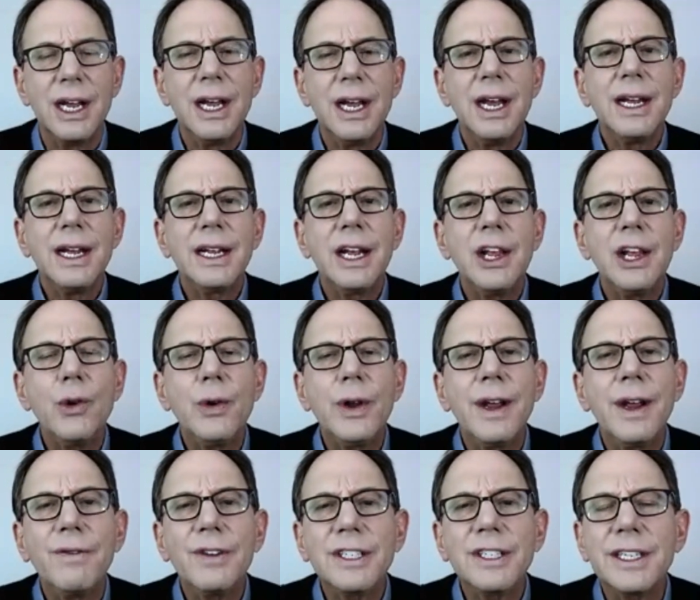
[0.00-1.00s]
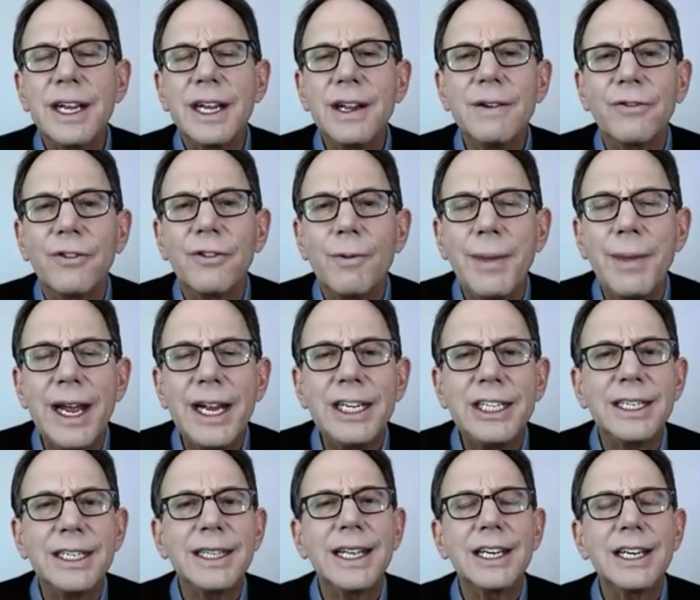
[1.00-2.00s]
can you give us
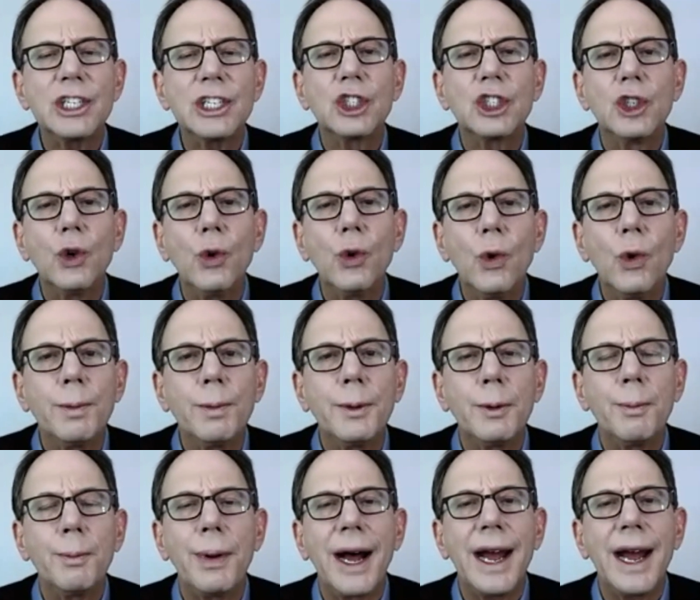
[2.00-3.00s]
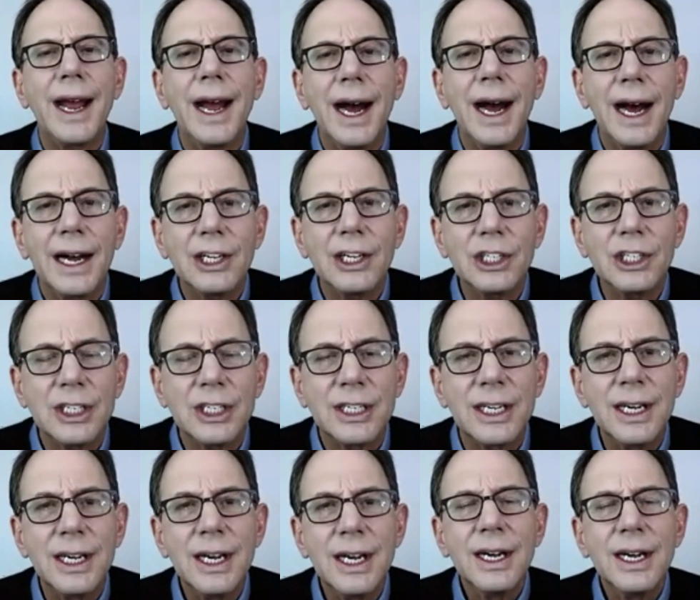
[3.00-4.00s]
information that is doable by us
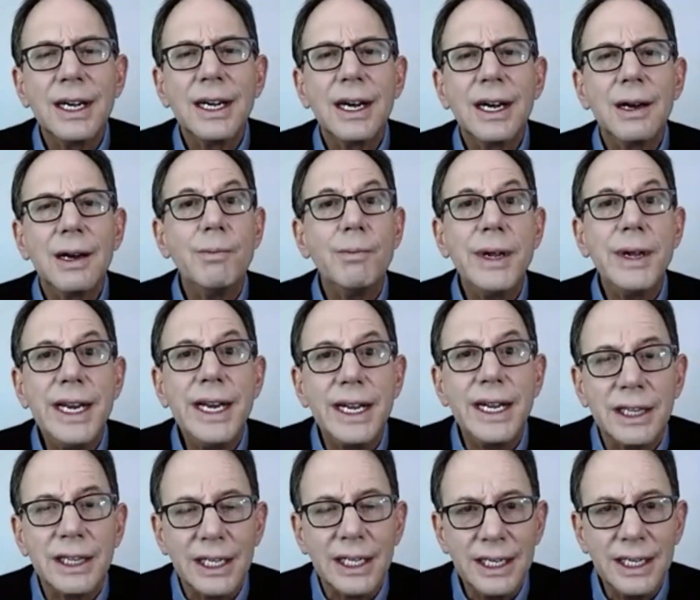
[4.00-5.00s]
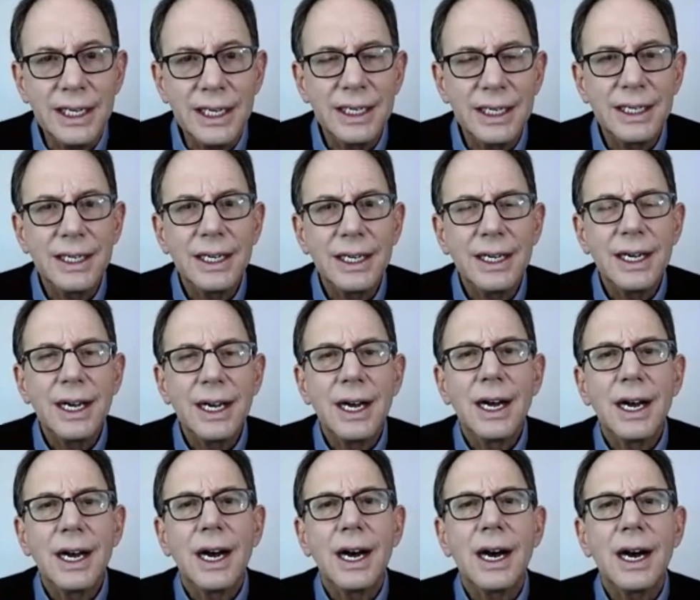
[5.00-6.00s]
immediately
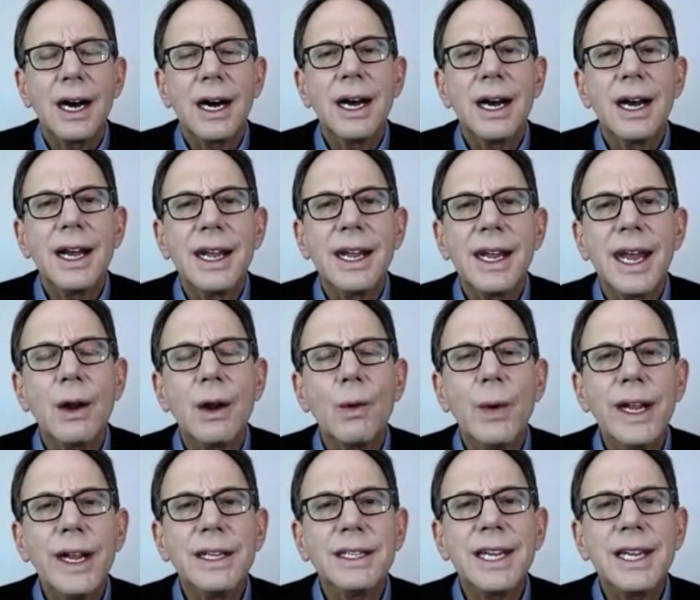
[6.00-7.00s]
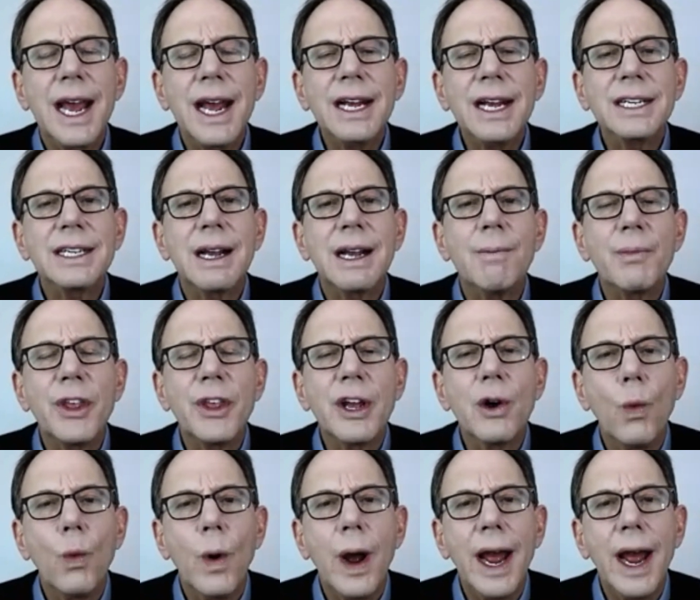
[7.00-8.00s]
uh, can we take something
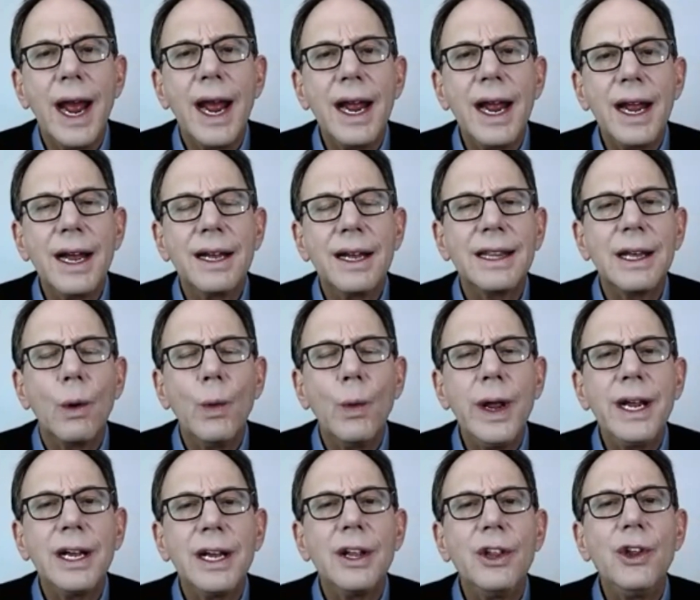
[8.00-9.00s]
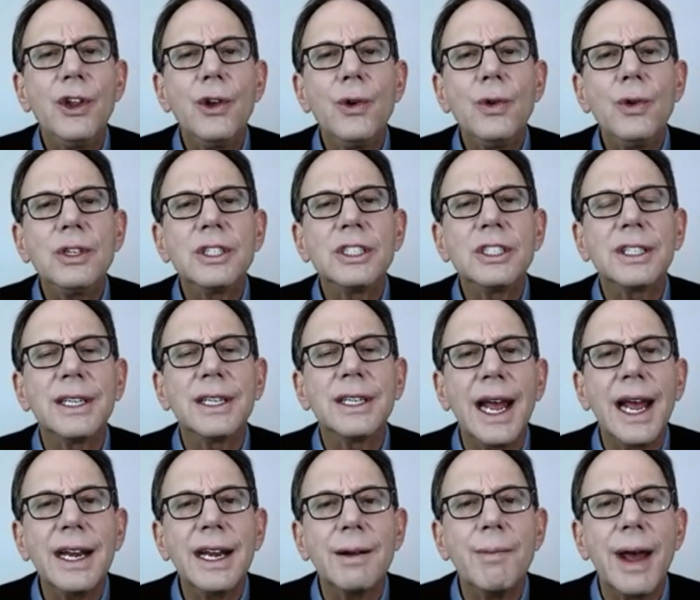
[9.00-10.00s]
away that we can use today
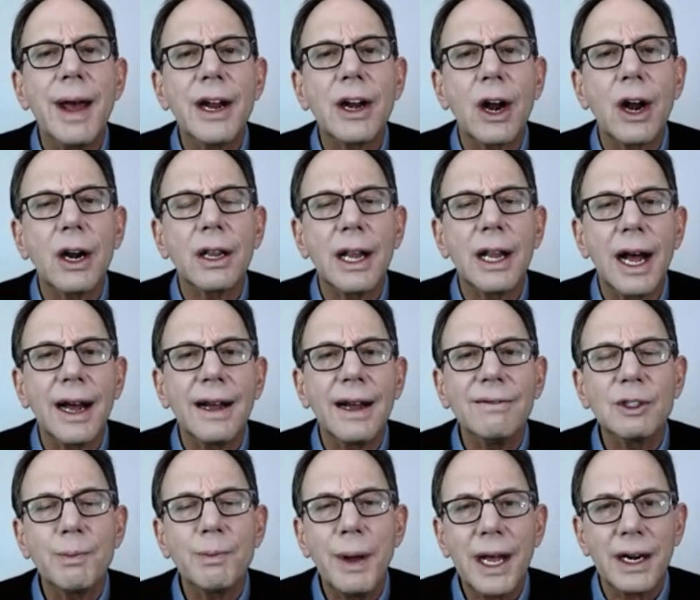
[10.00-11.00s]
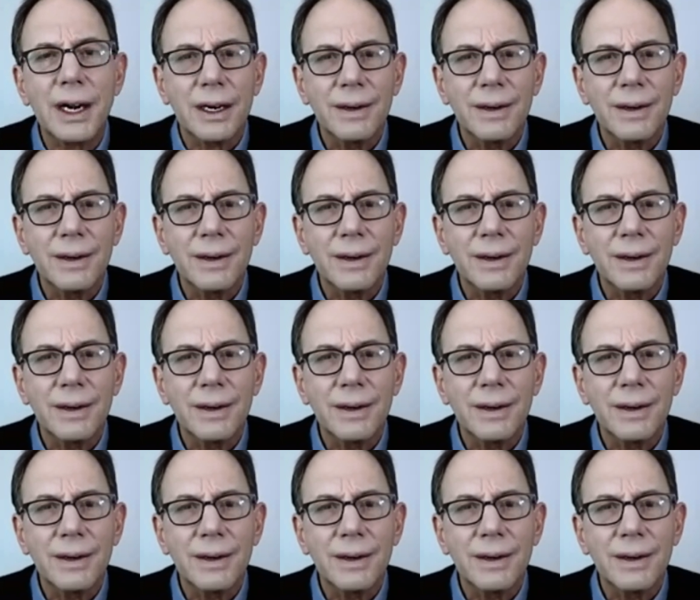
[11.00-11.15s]
to make our lives better